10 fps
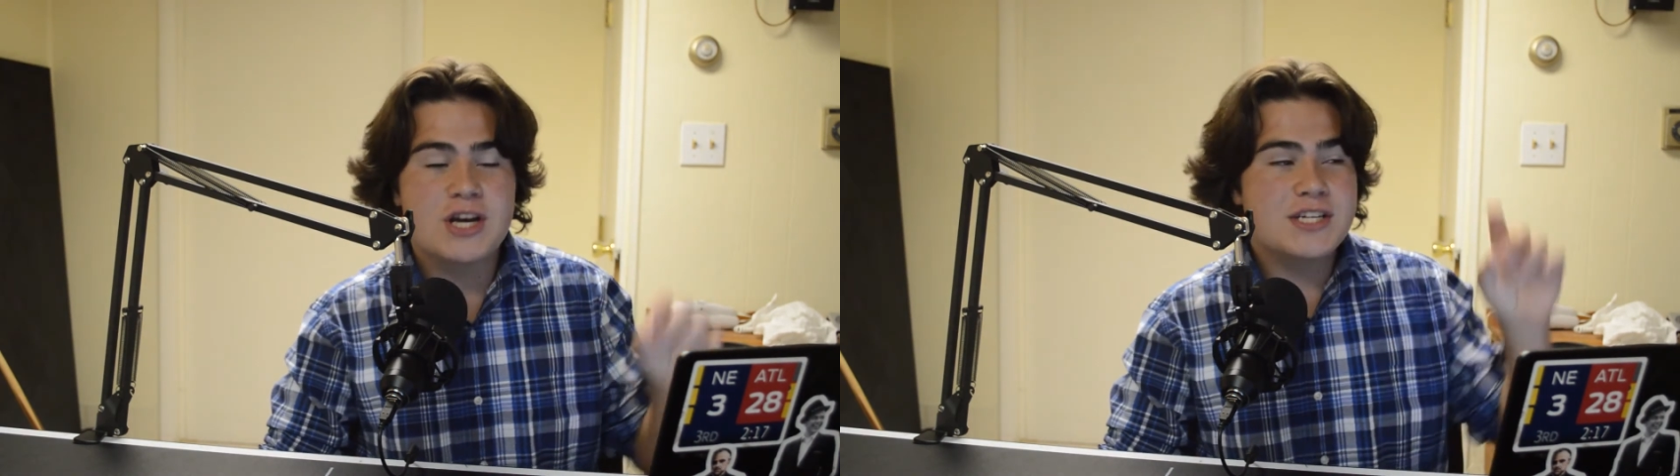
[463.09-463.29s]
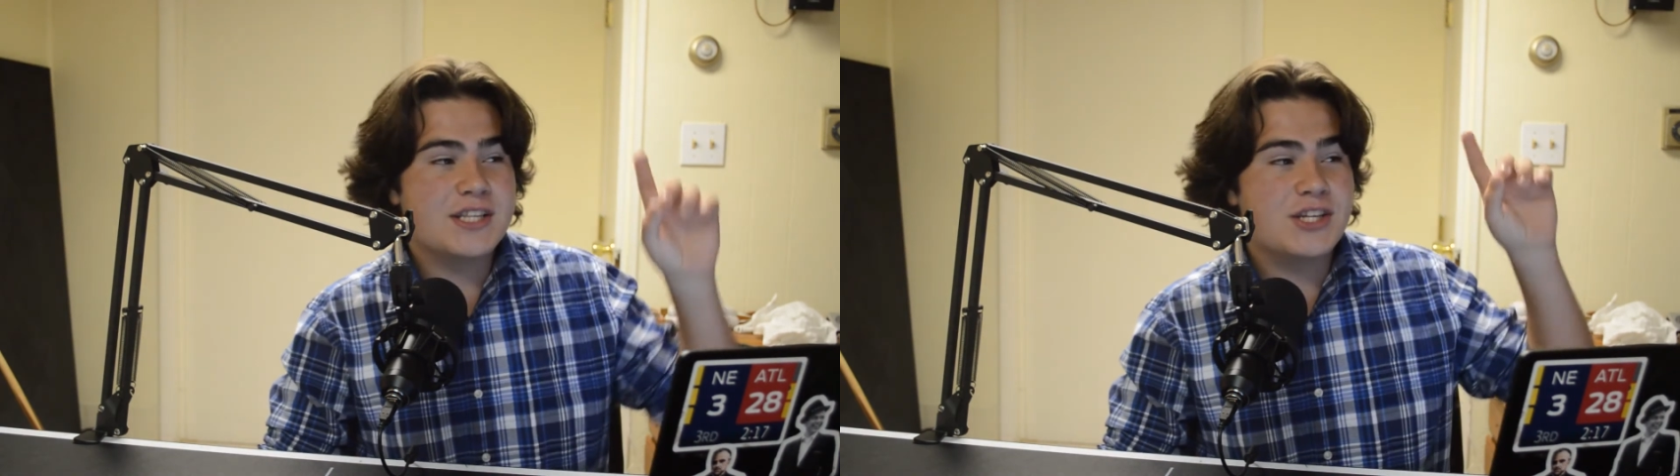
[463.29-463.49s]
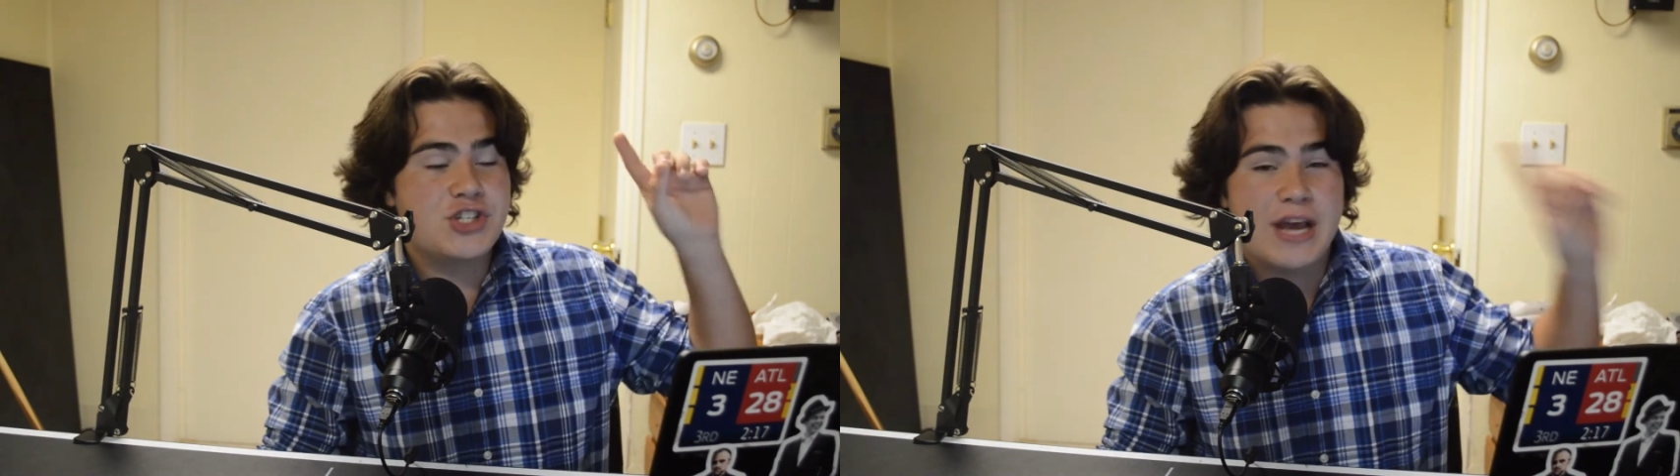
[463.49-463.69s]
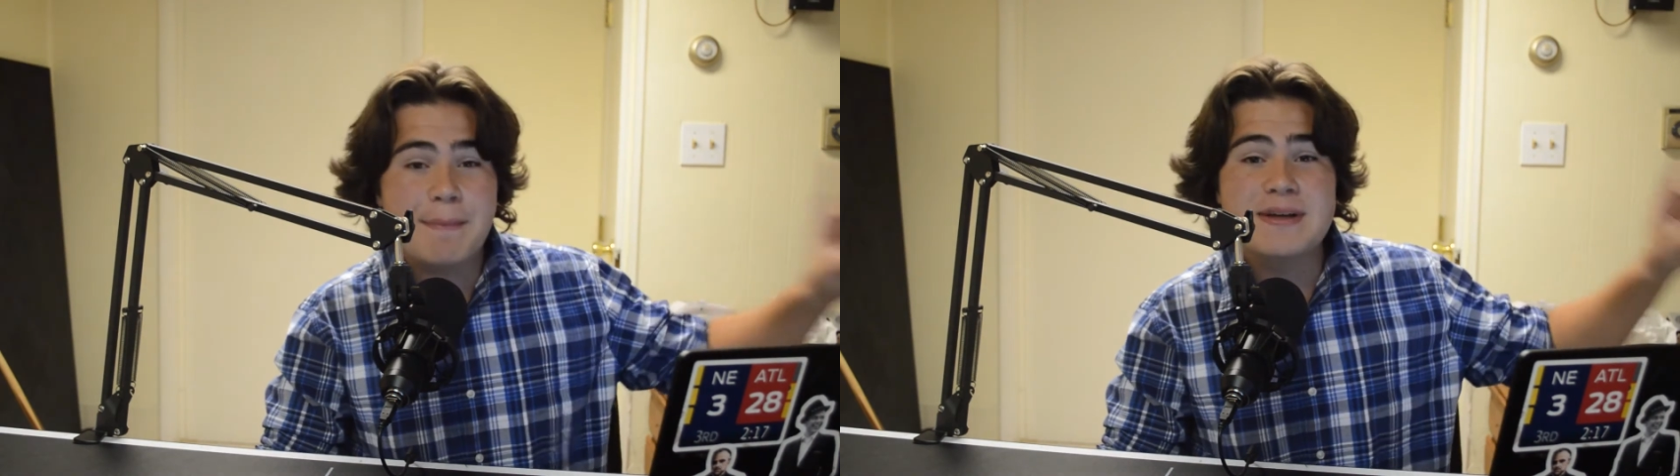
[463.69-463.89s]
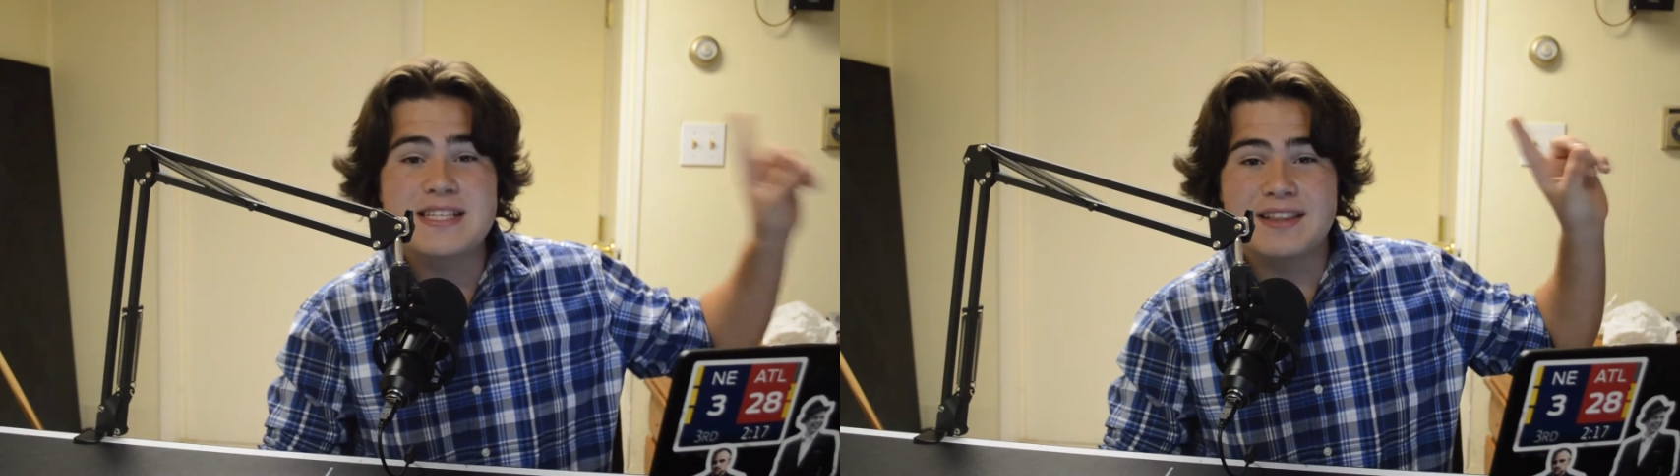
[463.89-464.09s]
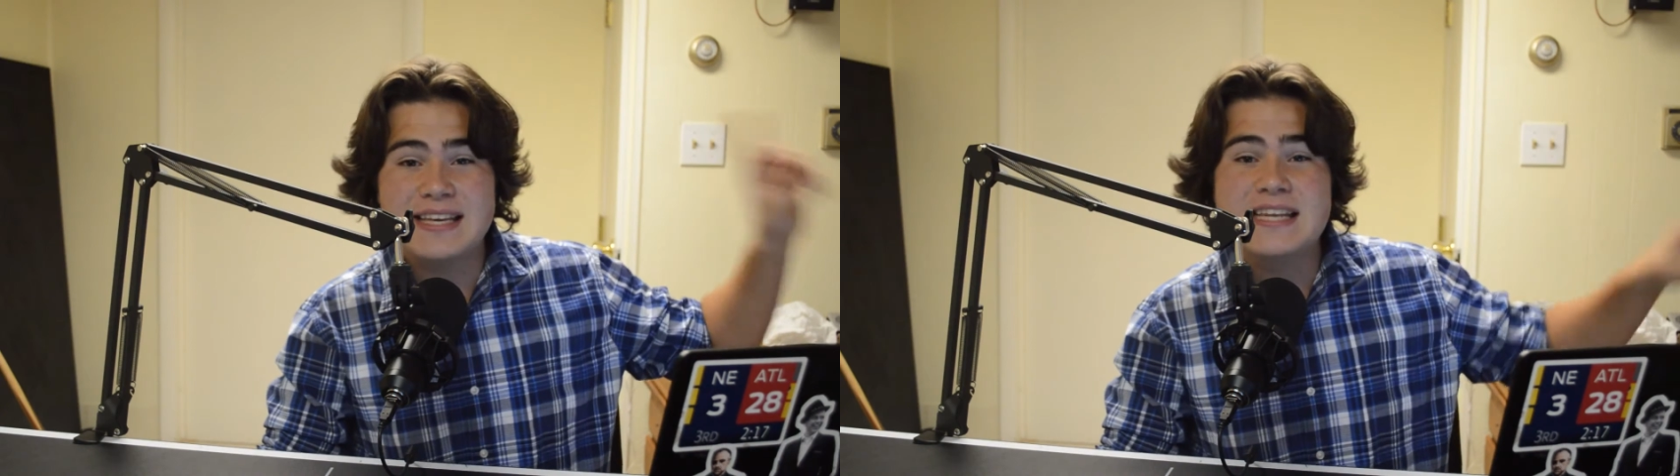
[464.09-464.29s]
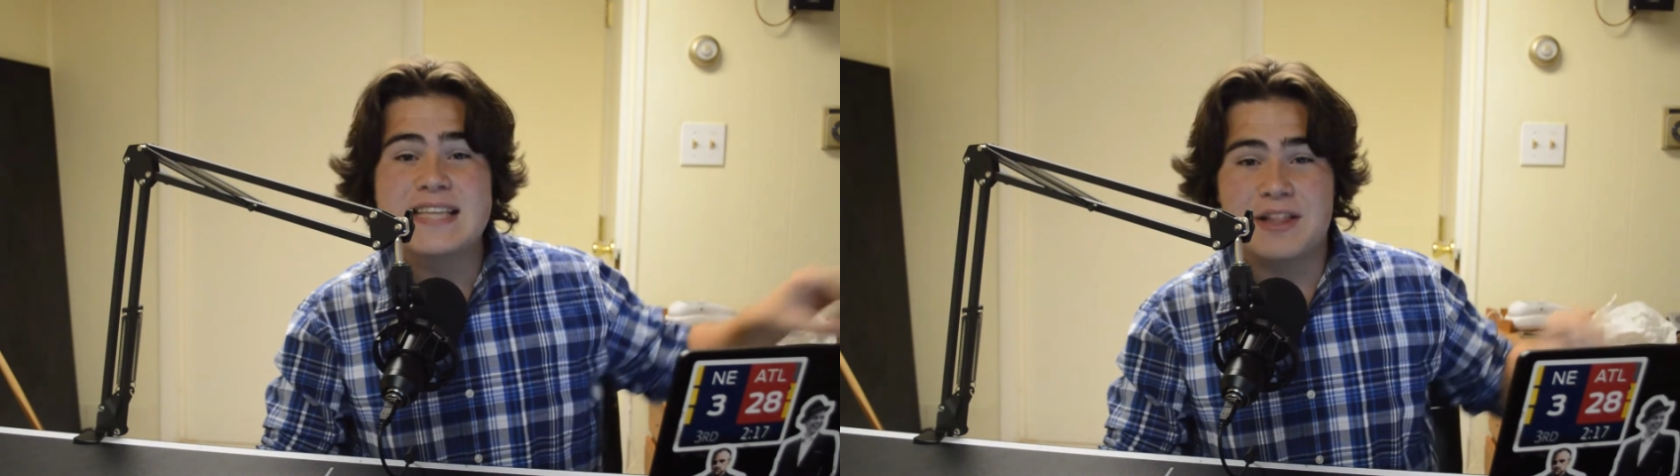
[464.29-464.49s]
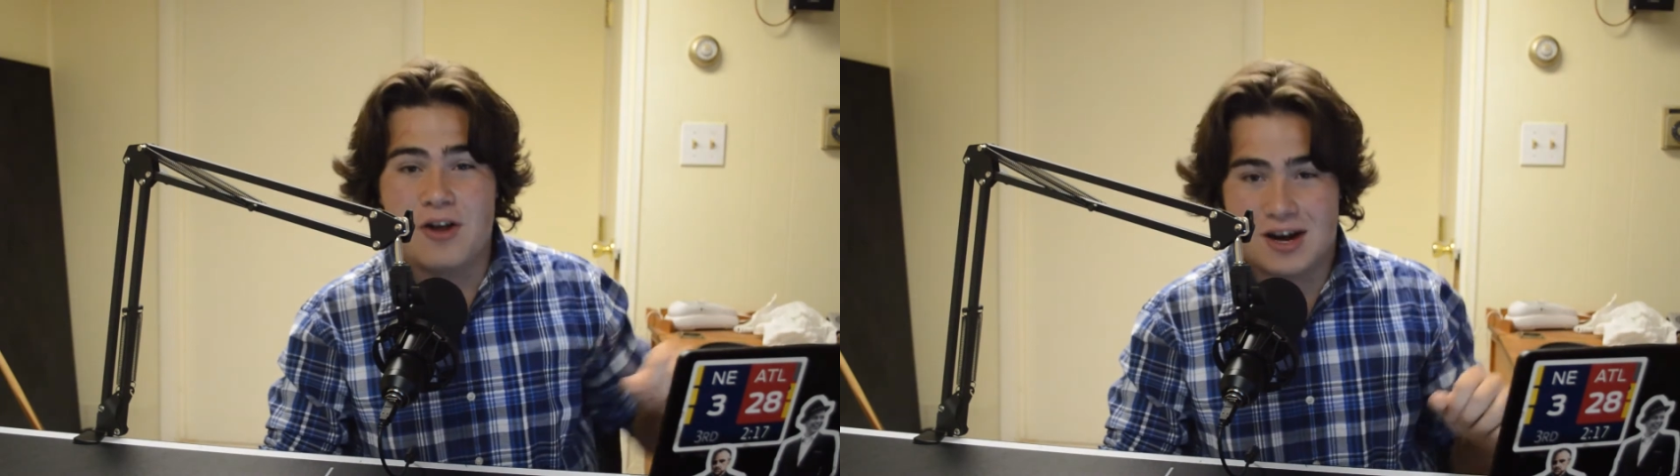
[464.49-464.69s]
to the champions of the league
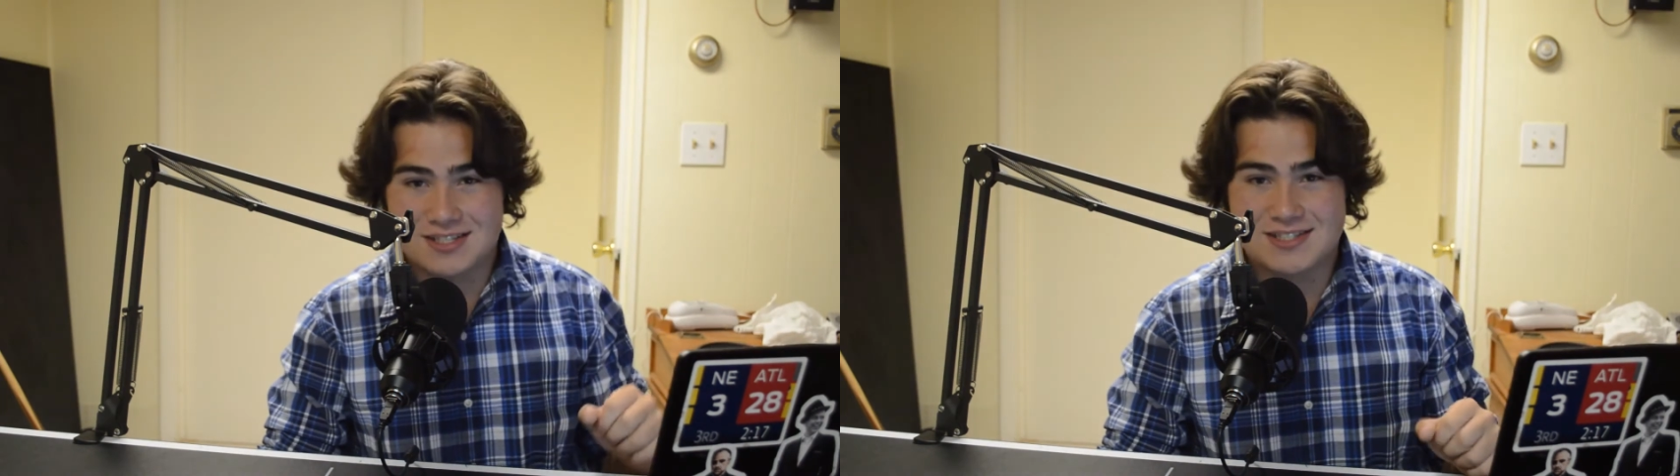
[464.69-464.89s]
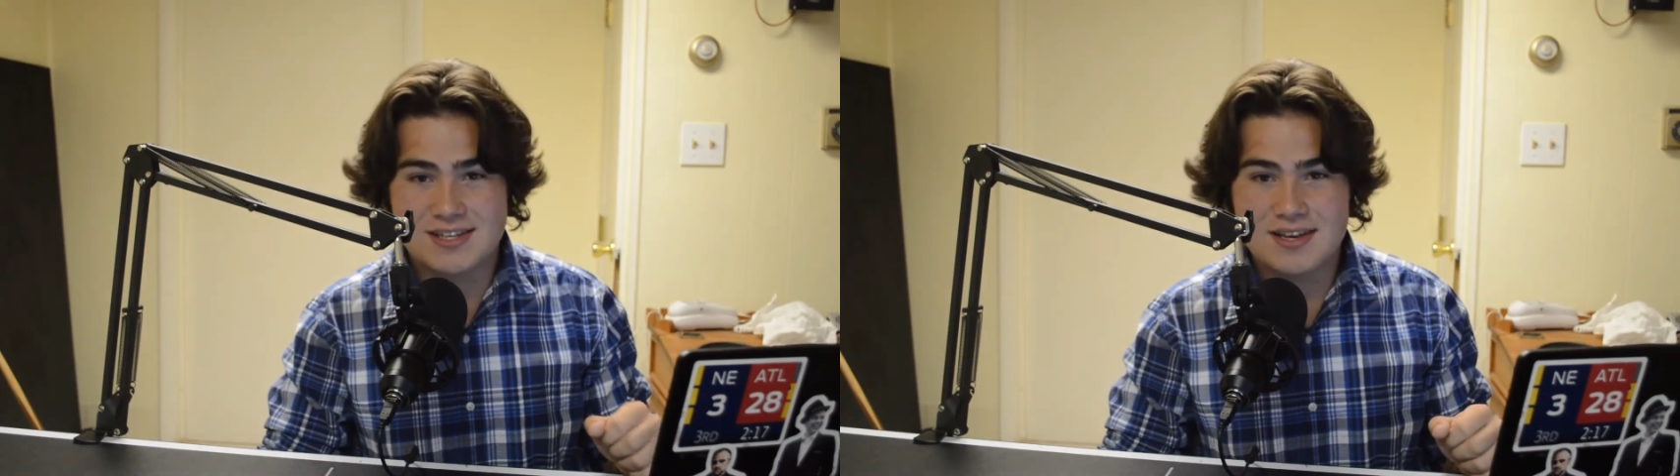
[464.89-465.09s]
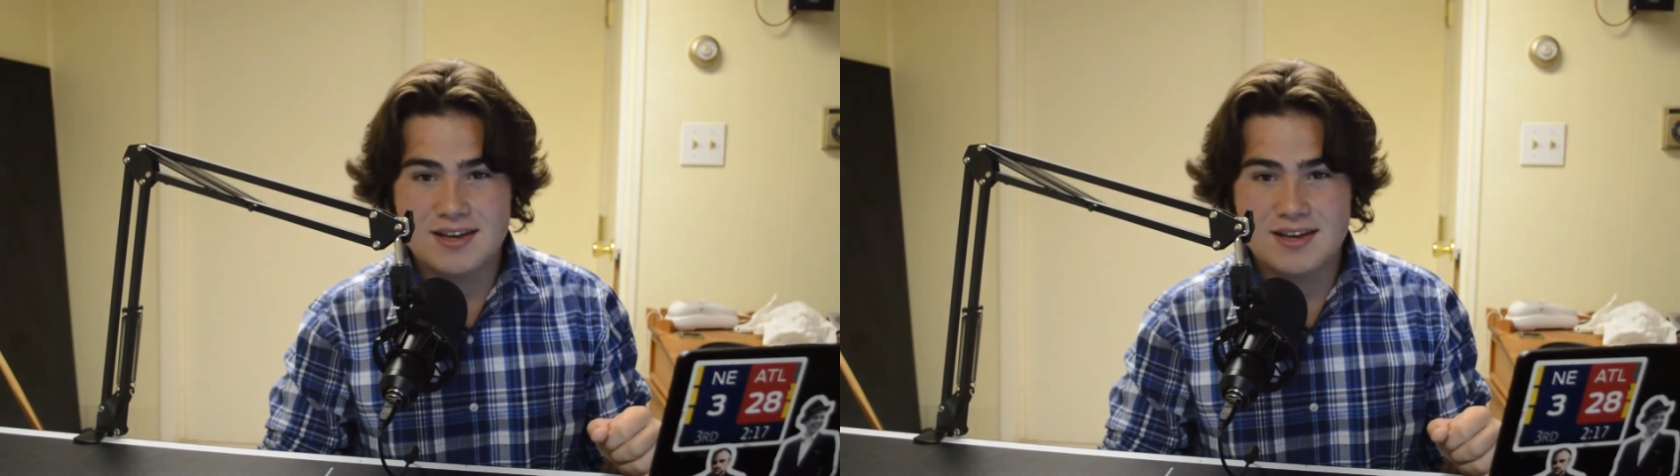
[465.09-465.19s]
they lost.